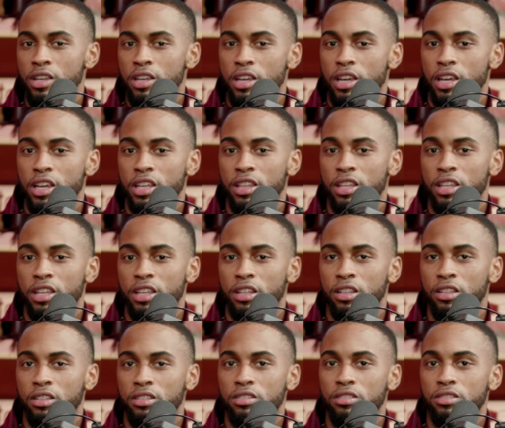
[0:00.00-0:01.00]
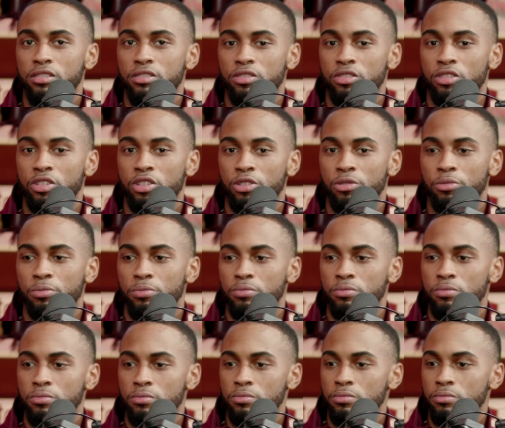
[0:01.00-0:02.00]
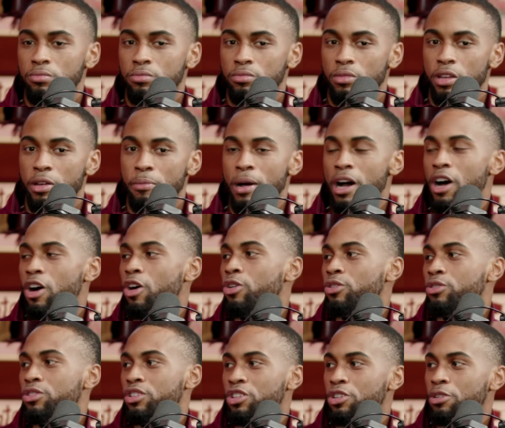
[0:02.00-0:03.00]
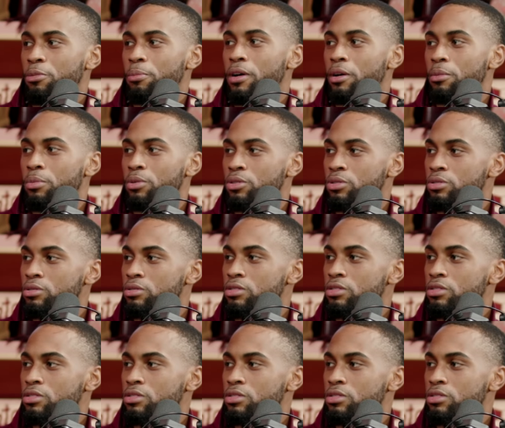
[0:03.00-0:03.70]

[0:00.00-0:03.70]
and then, you know, in my own little bubble,